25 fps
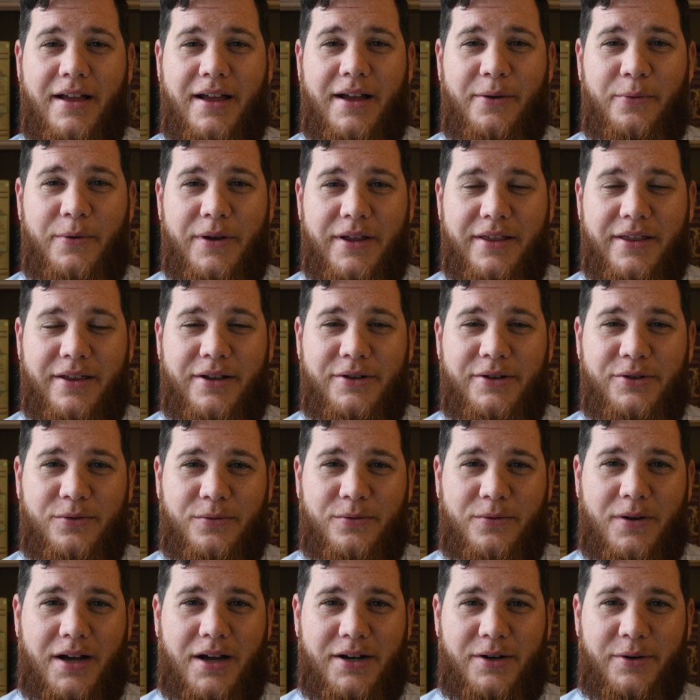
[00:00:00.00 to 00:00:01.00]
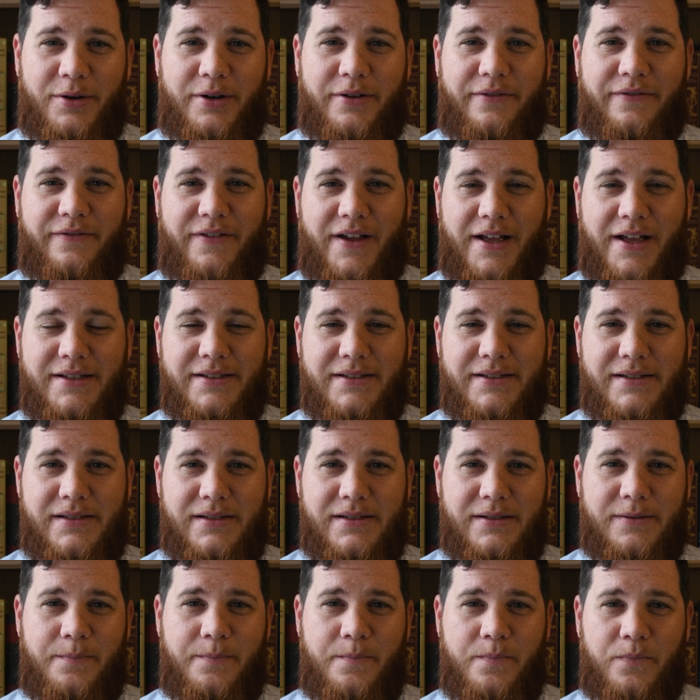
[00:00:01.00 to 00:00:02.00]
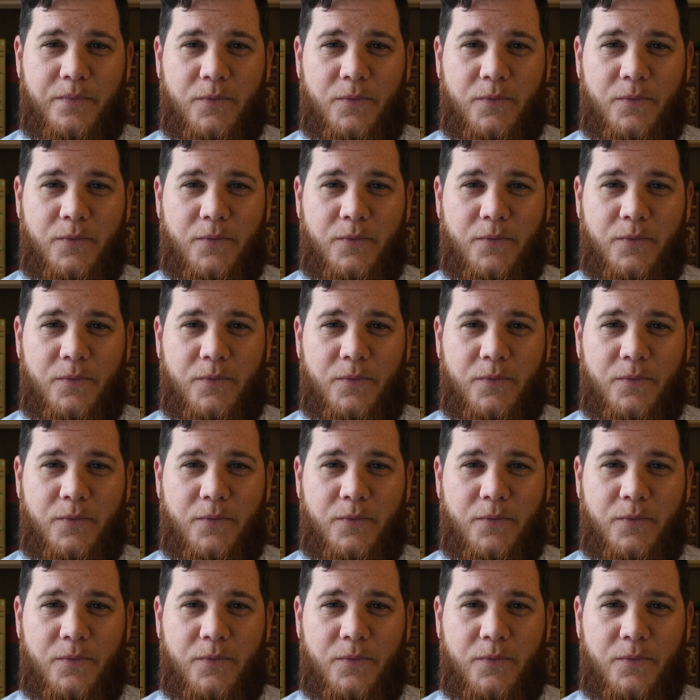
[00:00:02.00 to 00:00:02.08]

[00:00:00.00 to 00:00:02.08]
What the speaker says: with Dorado Defense.